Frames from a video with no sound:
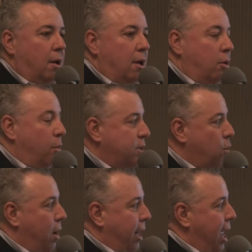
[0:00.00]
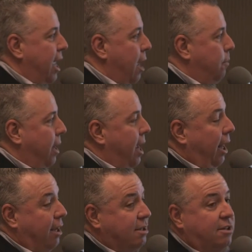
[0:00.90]
And the reason why they can't be
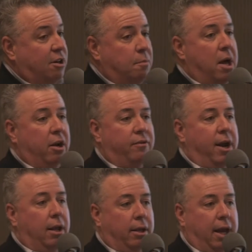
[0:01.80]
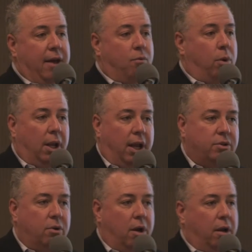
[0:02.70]
chelated is because they're monovalent. They have one
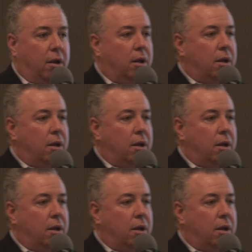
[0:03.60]
electron.